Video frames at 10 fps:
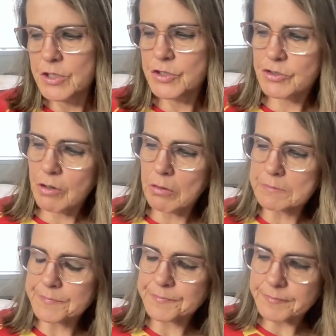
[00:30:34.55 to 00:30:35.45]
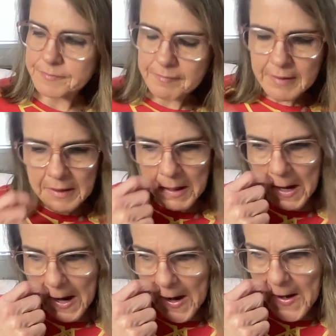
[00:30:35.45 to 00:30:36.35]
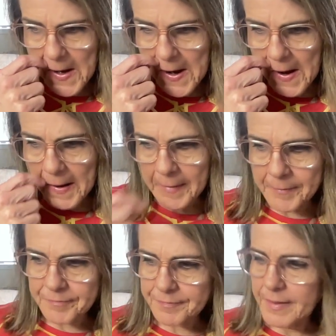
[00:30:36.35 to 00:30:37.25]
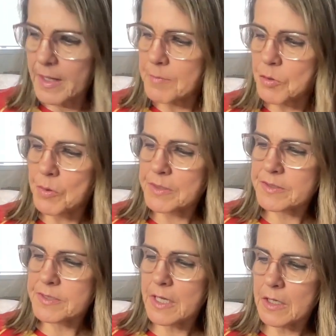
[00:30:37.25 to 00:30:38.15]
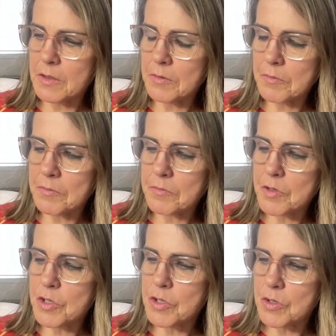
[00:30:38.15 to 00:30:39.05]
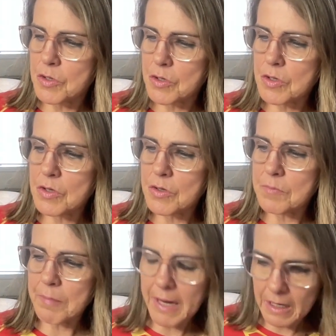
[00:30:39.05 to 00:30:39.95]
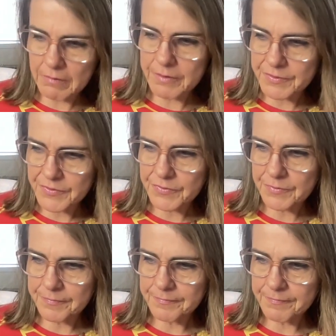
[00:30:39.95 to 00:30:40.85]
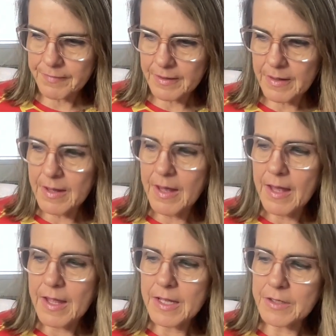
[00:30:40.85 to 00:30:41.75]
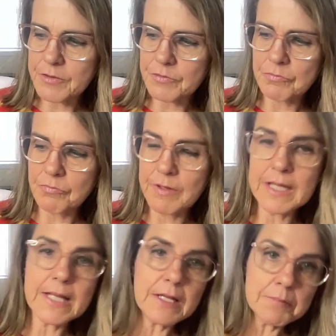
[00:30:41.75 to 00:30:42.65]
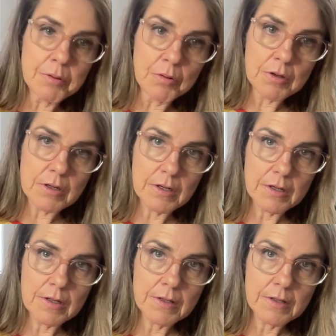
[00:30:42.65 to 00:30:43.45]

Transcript: So I am going to tell parents, it is really important